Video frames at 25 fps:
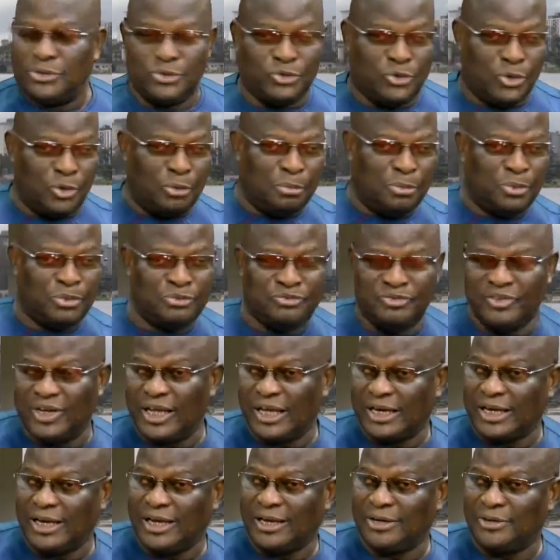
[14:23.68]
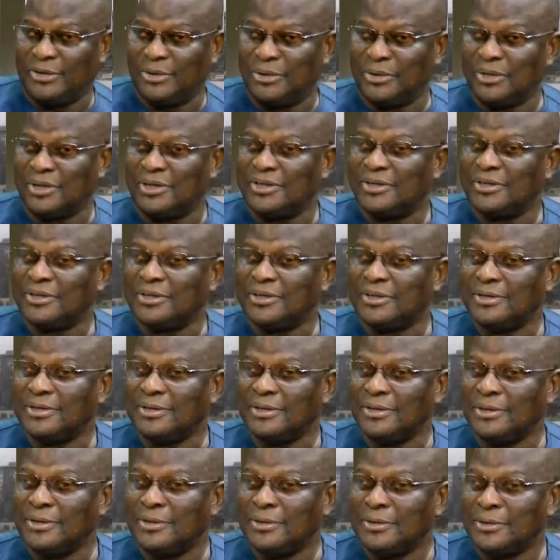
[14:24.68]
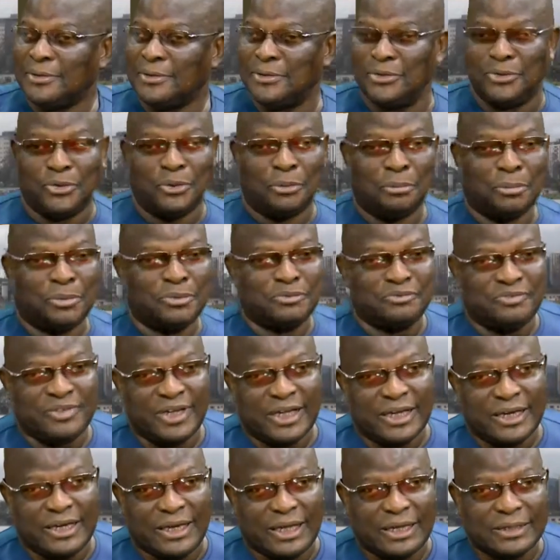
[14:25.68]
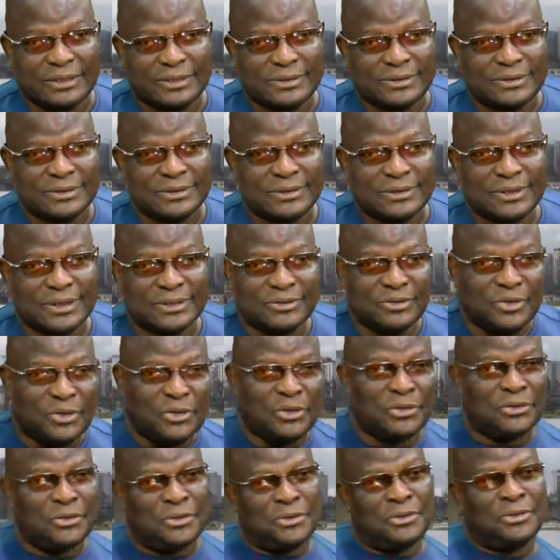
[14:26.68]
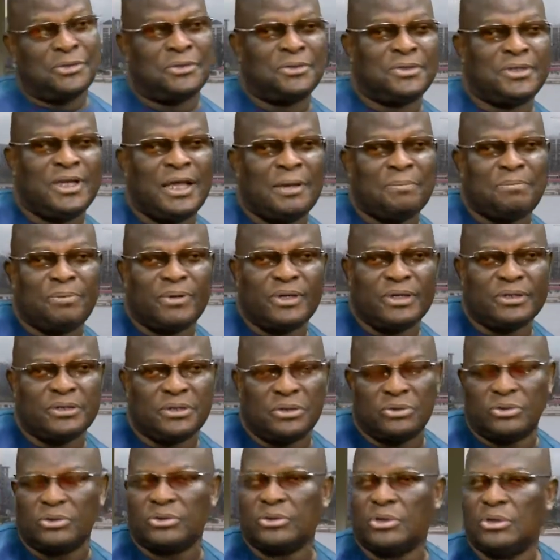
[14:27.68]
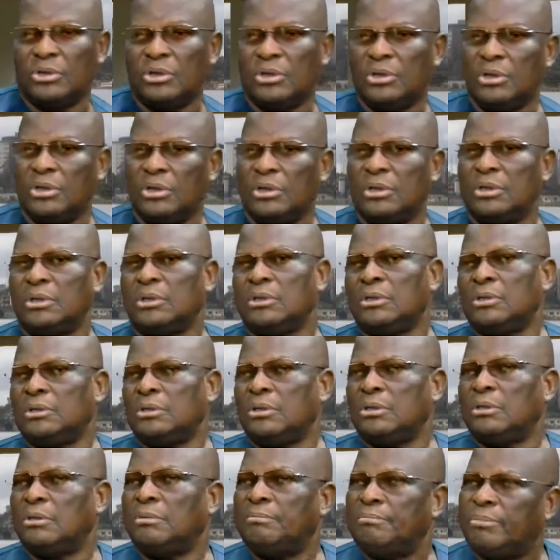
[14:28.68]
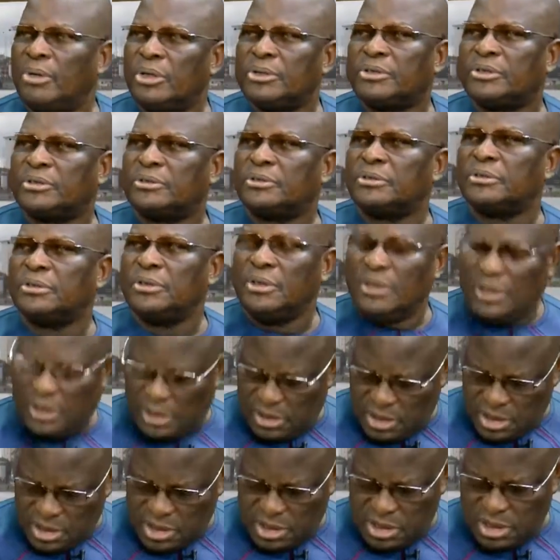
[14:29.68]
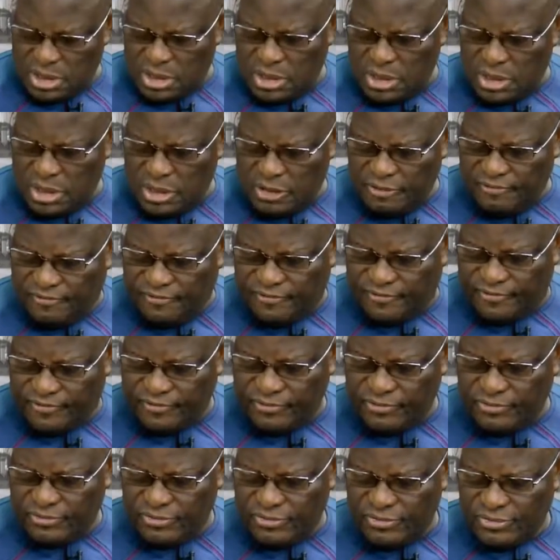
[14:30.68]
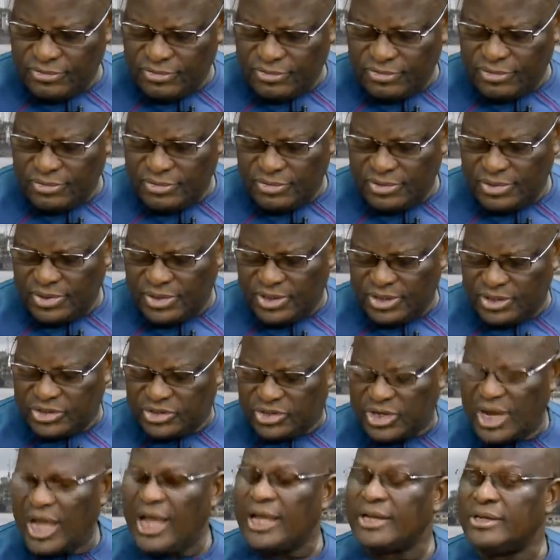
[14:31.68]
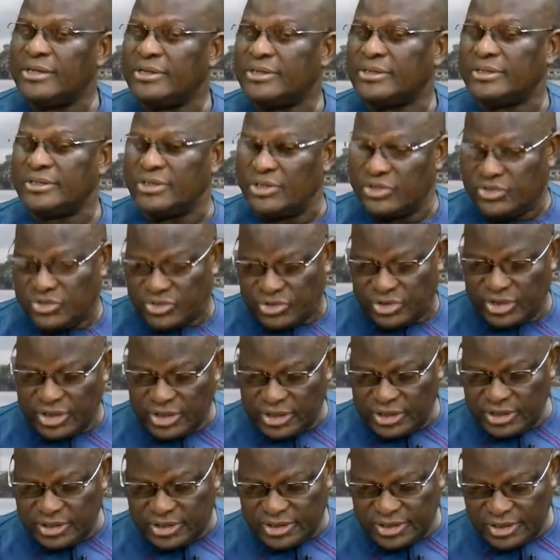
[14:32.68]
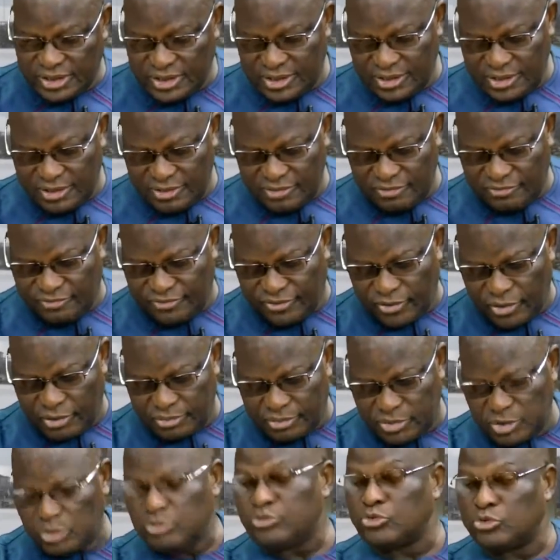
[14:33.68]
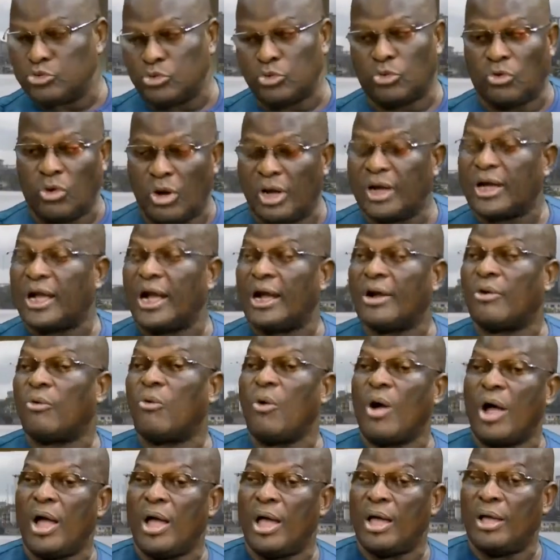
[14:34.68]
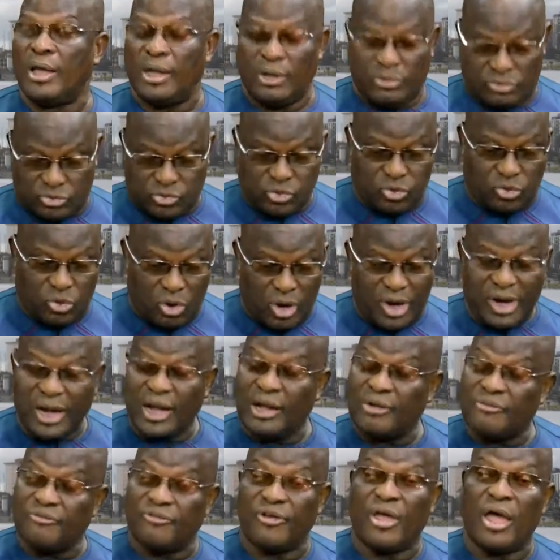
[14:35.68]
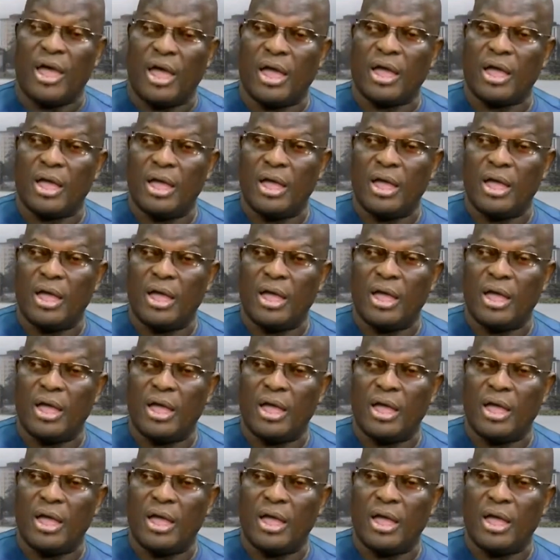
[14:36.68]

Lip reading: Don't move near that dog. Don't move near that. No, that place, no. But if a child is trained to conquer fear